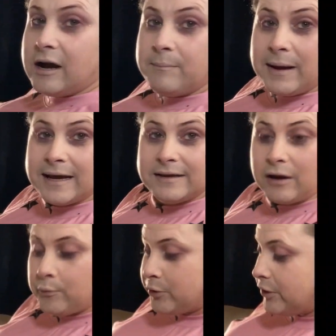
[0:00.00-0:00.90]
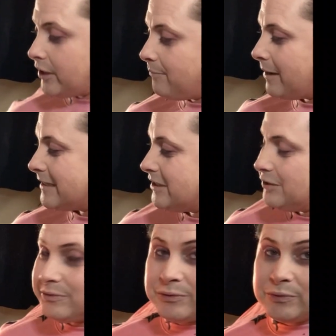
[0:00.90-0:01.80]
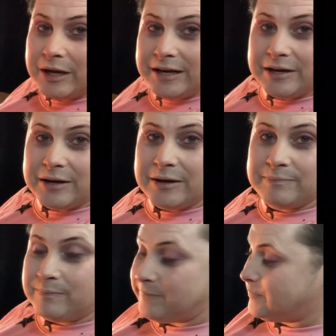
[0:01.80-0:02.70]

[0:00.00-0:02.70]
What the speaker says: I'm going to come back to you all in in